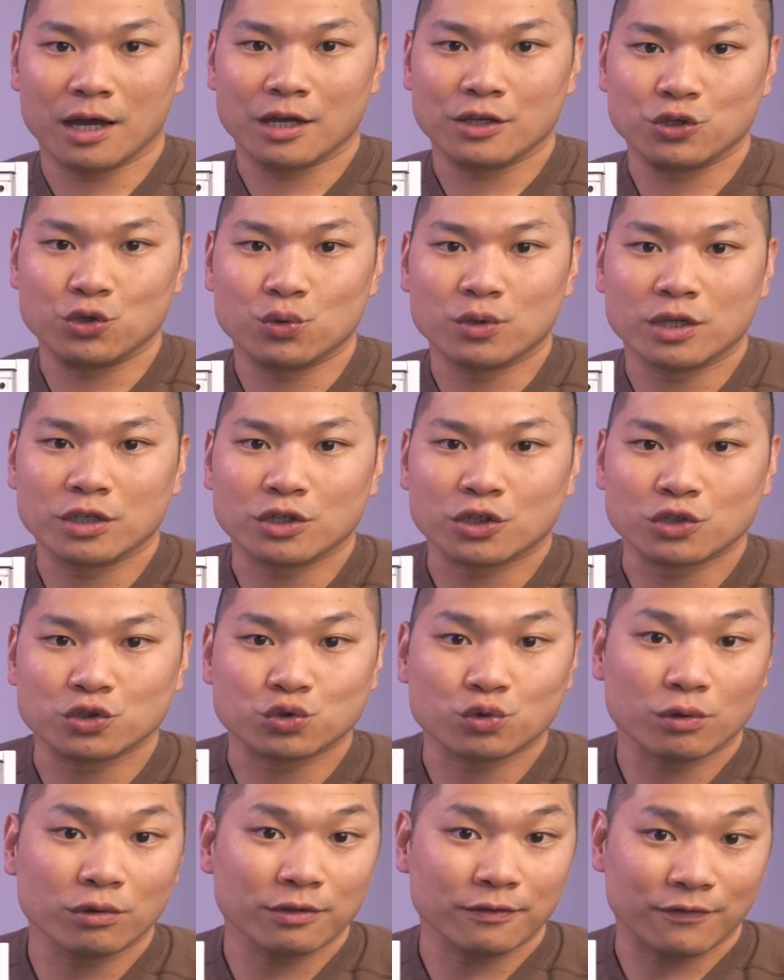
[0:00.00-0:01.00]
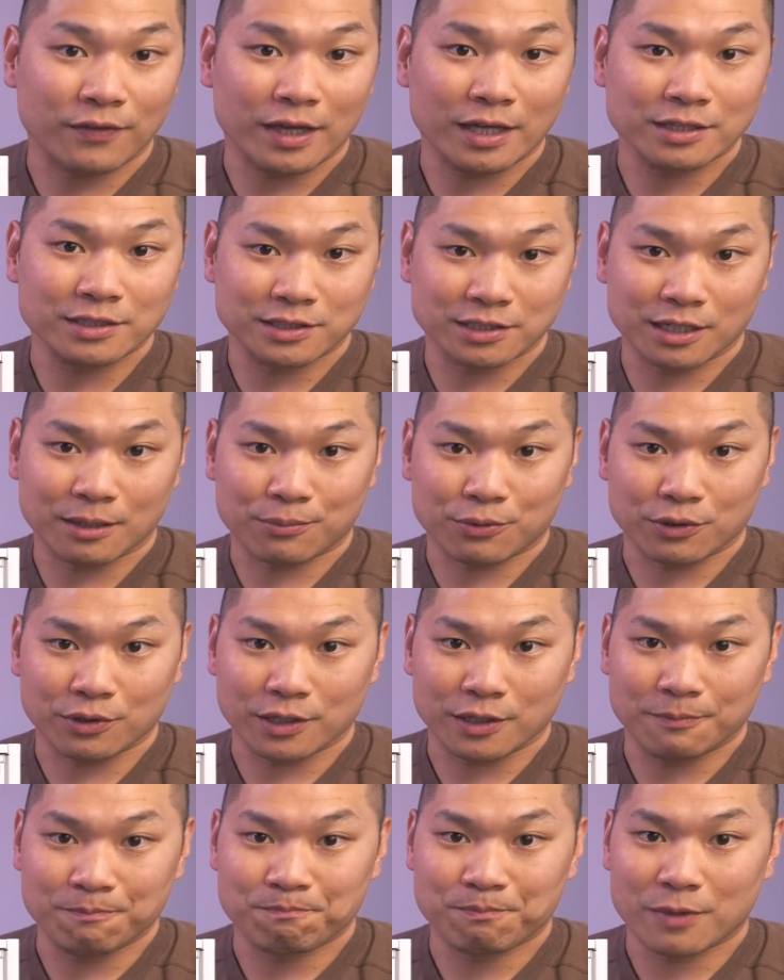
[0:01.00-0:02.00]
You can control the fan
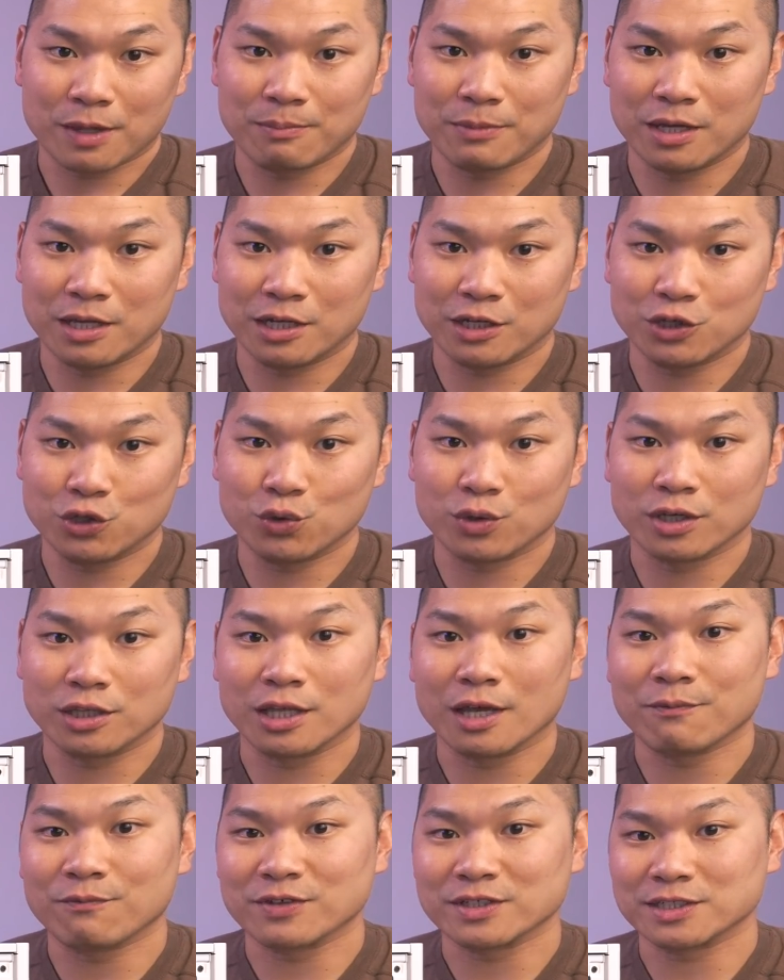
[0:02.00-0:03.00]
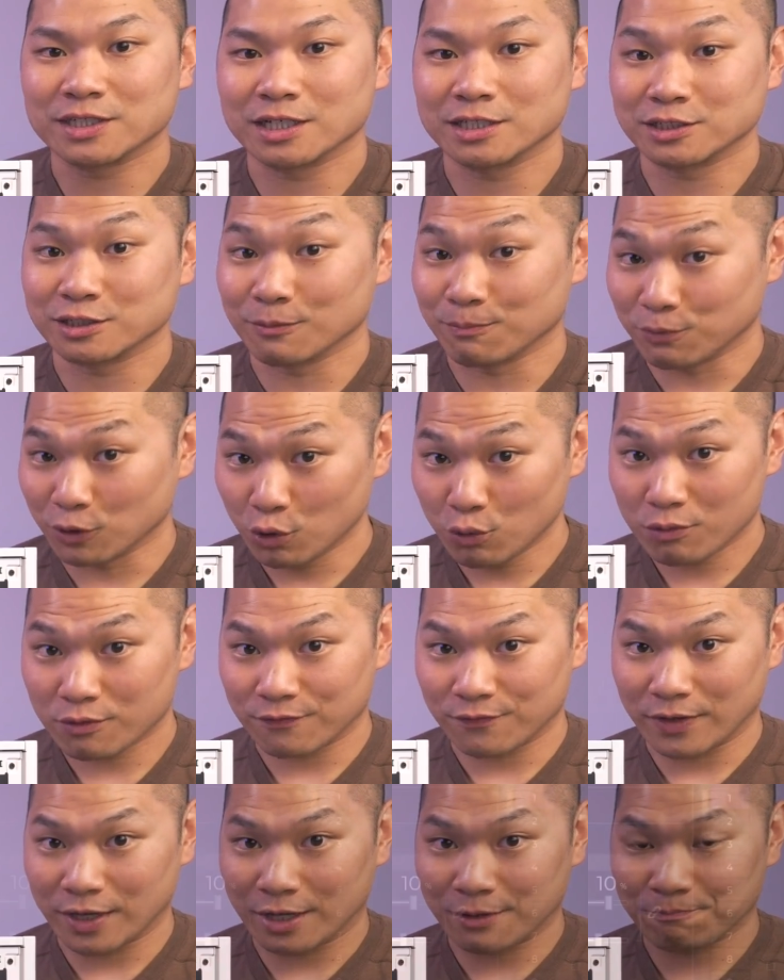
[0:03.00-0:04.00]
separately, meaning you can emphasize the blower
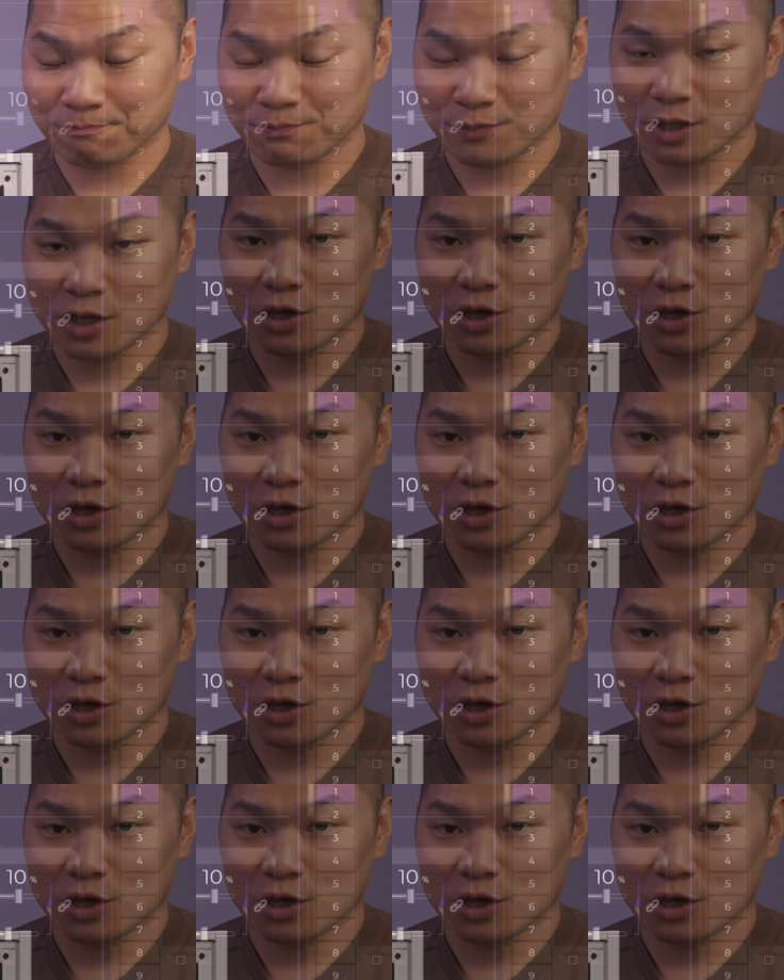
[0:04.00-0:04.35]
fan